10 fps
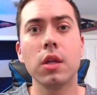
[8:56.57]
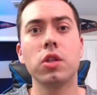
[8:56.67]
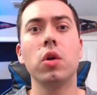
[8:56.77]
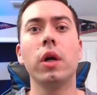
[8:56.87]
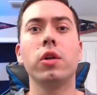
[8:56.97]

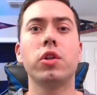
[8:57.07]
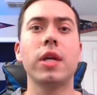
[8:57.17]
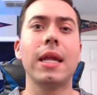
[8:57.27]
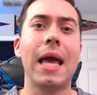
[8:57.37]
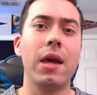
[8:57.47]
to
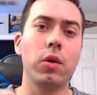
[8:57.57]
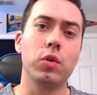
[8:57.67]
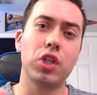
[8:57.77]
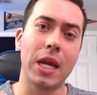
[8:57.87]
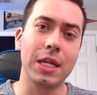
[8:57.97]
understand how to
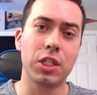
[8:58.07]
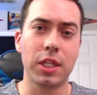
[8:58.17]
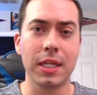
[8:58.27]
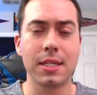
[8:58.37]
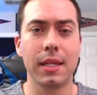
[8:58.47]
change
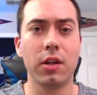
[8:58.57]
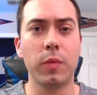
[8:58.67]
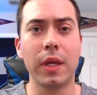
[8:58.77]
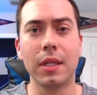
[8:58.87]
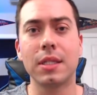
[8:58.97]
things a little
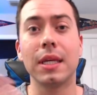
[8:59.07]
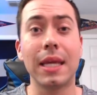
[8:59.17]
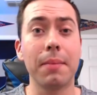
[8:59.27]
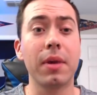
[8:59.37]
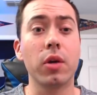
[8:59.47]
bit to
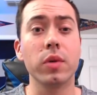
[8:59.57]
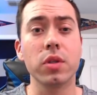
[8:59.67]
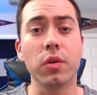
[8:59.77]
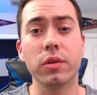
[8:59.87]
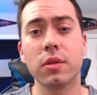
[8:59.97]
get better
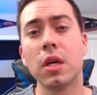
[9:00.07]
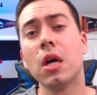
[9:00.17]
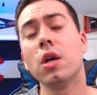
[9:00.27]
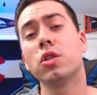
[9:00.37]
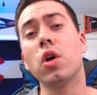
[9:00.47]
results.
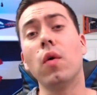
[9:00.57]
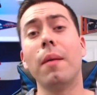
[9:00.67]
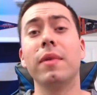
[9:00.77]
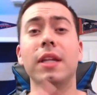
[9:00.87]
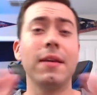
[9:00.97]
So
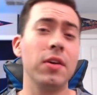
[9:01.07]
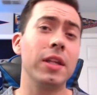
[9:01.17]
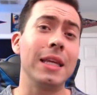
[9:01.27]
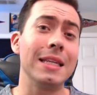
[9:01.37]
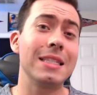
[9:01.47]
I'm going to leave you on
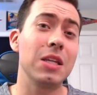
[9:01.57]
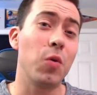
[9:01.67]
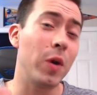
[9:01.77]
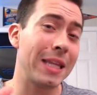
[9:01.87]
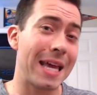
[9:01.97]
this
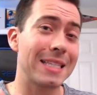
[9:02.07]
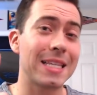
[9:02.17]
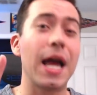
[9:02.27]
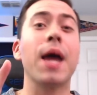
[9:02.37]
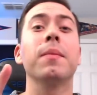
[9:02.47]
one last
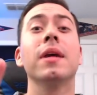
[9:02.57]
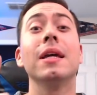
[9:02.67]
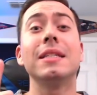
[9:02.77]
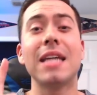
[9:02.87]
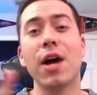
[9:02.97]
time.
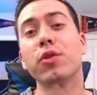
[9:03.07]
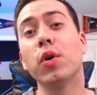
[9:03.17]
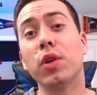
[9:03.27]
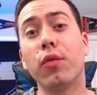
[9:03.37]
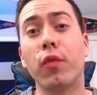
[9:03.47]

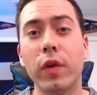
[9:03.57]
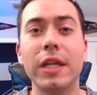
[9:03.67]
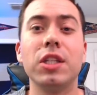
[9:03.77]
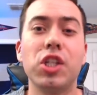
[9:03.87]
Download the free